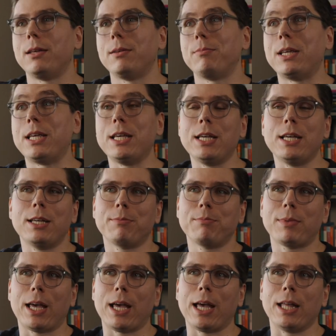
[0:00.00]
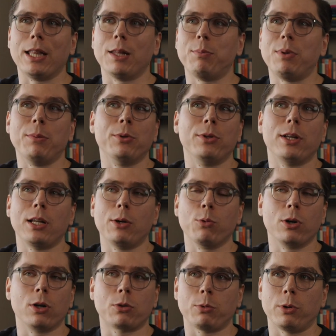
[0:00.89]
he and the people that he
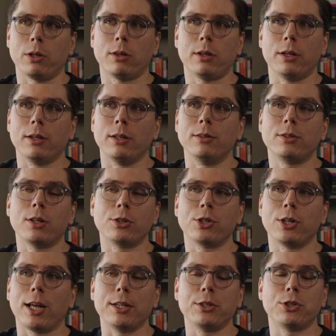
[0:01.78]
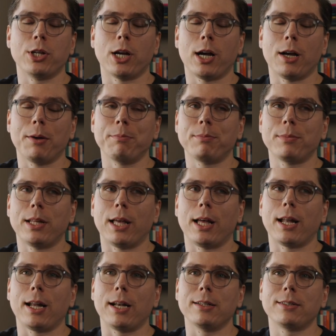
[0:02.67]
worked with did such a nice job
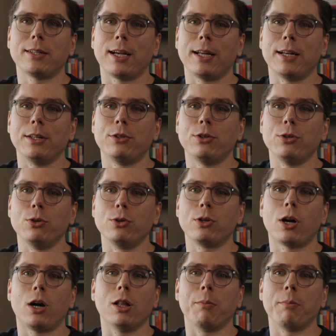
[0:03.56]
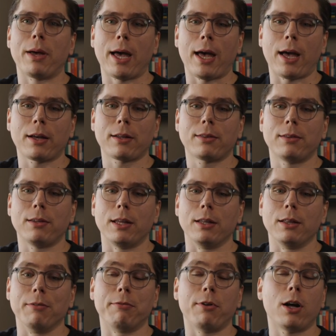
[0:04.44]
that I decided to call him back
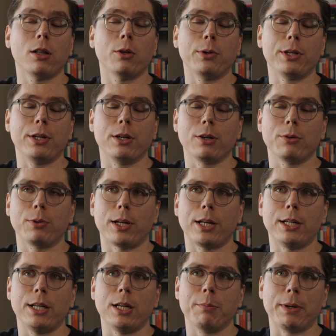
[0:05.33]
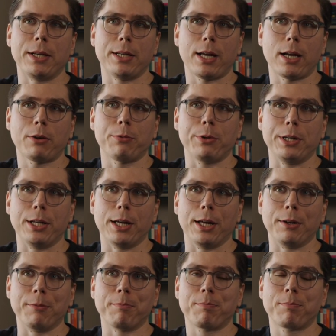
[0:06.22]
in the following year when I needed my deck
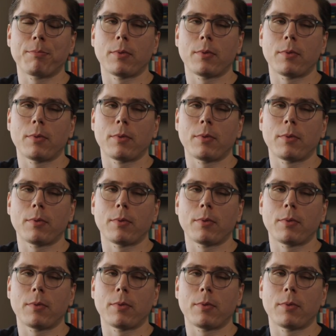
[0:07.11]
redone.